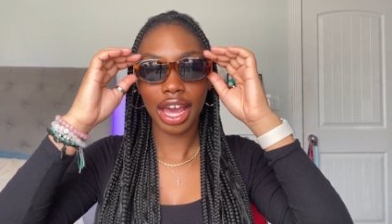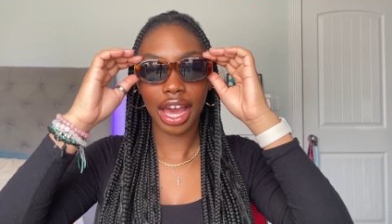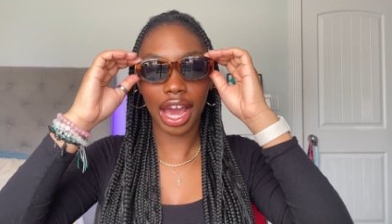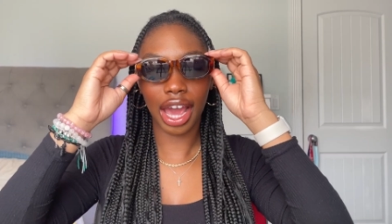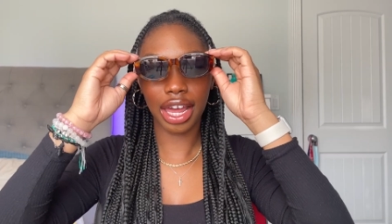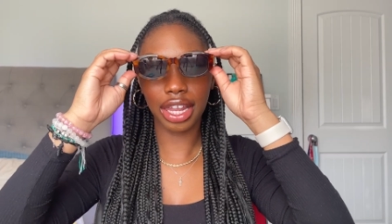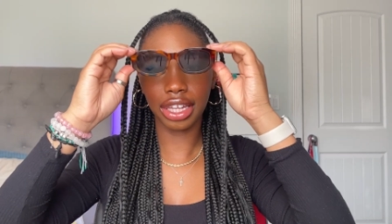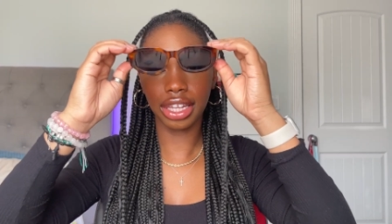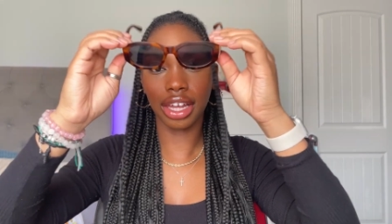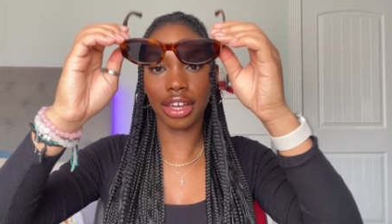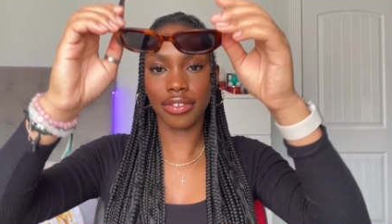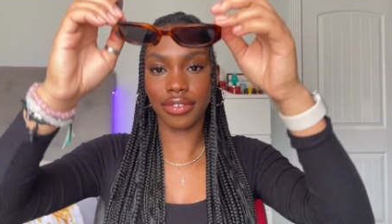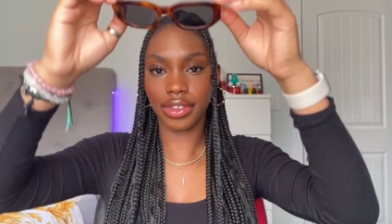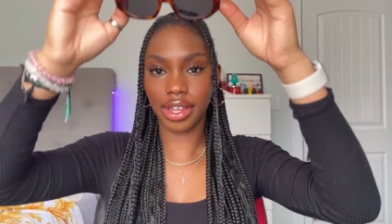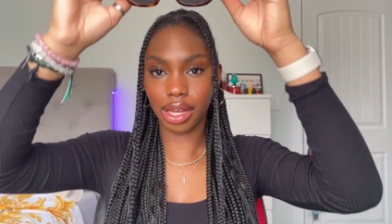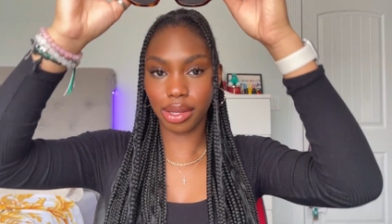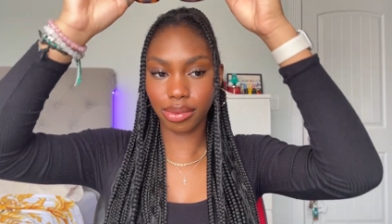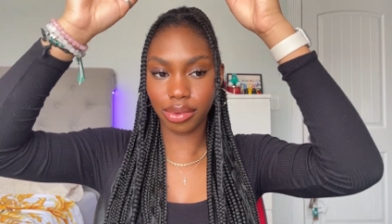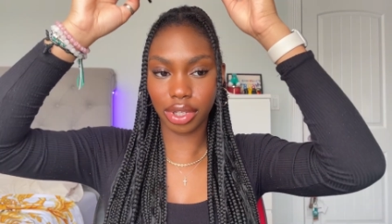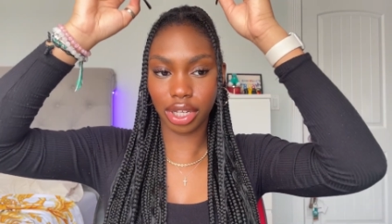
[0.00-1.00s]
I love
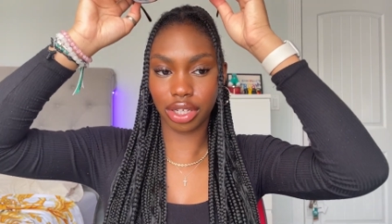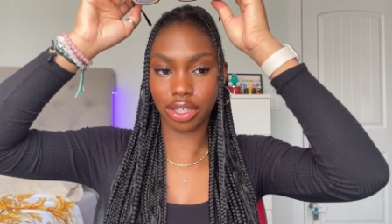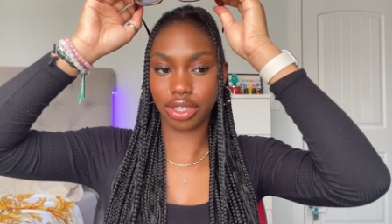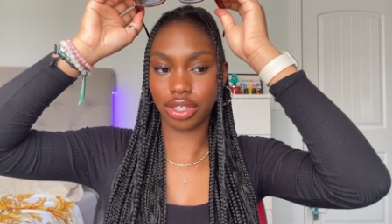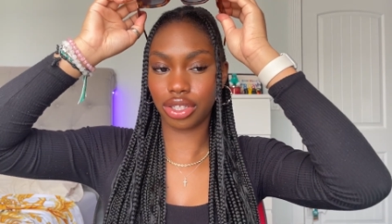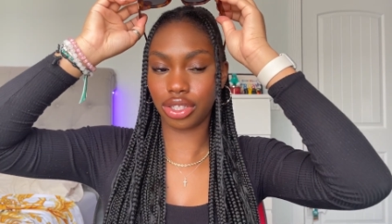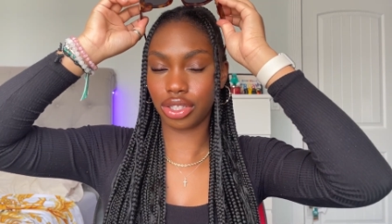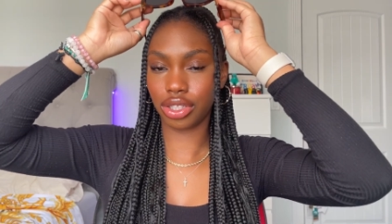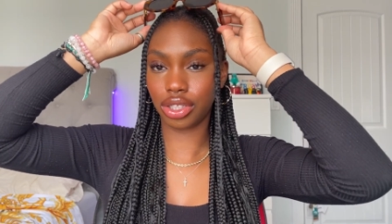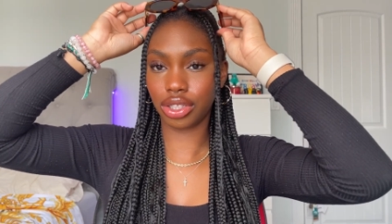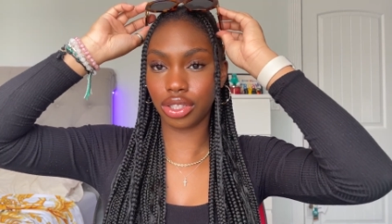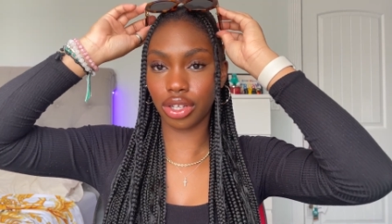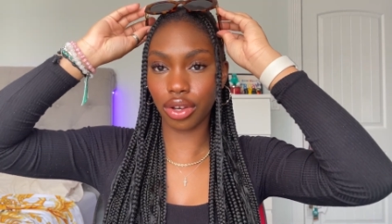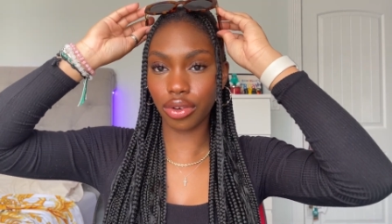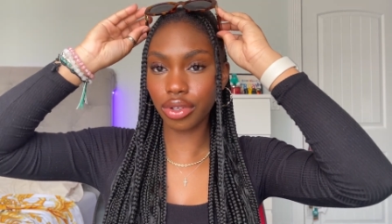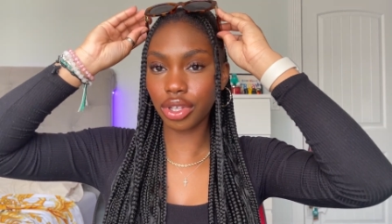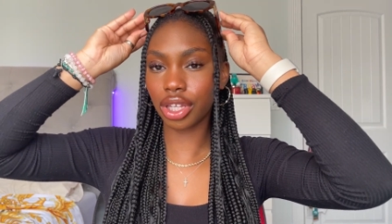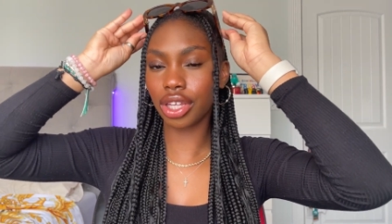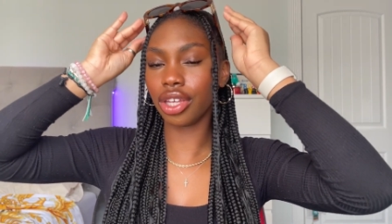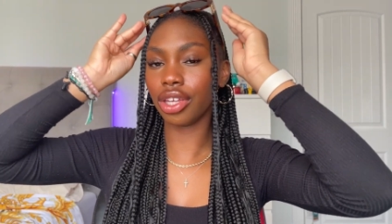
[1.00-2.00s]
them they're so
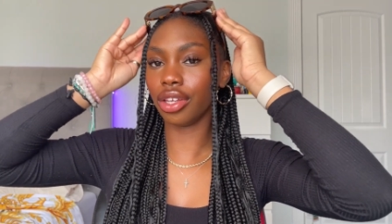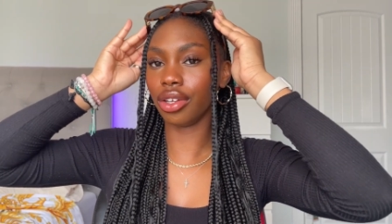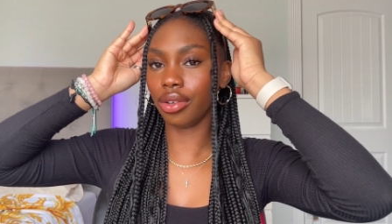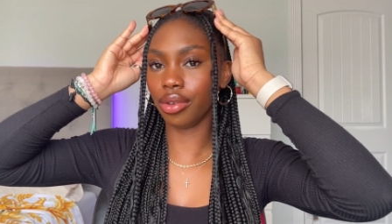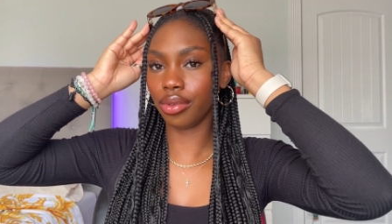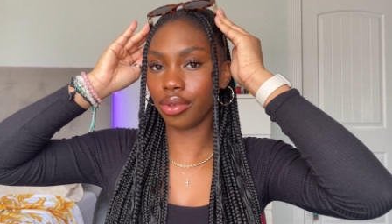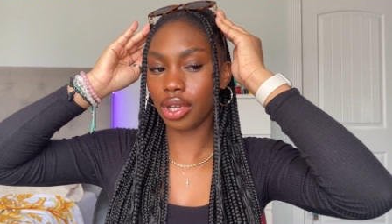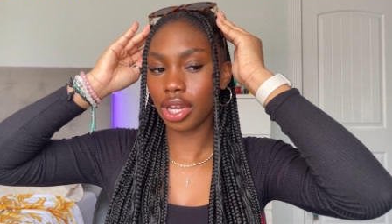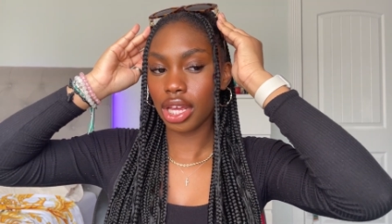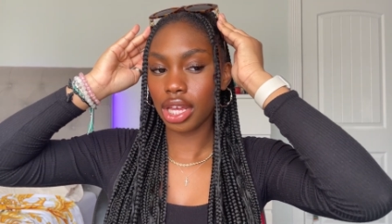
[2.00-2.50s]
cute